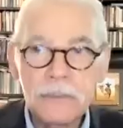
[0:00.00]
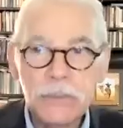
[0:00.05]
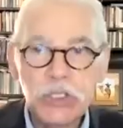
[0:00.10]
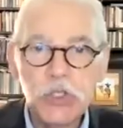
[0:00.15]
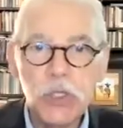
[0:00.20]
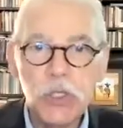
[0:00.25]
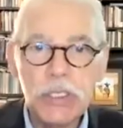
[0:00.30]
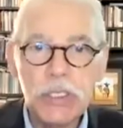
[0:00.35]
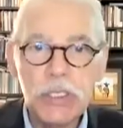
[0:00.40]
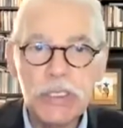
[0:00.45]

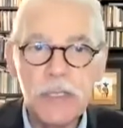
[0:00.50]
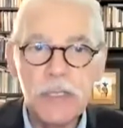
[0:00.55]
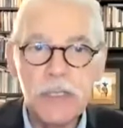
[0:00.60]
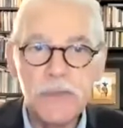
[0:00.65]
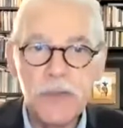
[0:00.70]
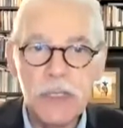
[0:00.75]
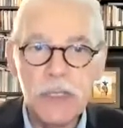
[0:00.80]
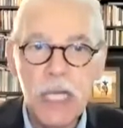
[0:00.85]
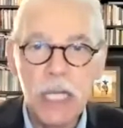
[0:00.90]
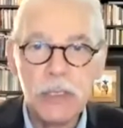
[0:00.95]

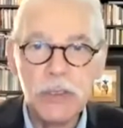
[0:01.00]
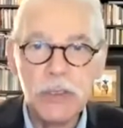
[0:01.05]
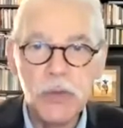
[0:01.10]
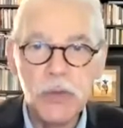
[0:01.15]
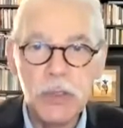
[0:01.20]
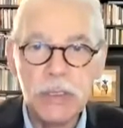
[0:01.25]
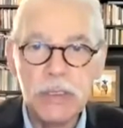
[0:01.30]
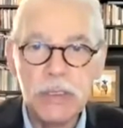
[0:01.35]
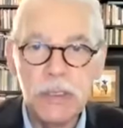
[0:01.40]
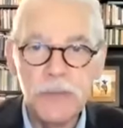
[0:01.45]
Dr.
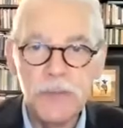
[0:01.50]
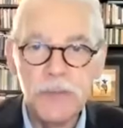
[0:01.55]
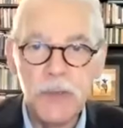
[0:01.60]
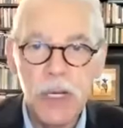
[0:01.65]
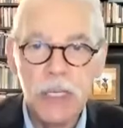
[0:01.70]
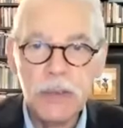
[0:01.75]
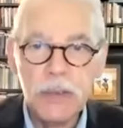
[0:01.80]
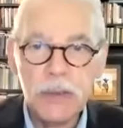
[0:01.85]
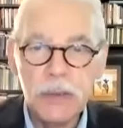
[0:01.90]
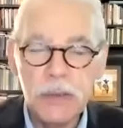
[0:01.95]
George C.
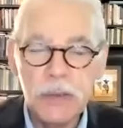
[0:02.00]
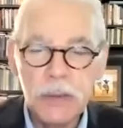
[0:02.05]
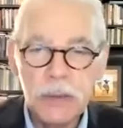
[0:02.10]
Fraser?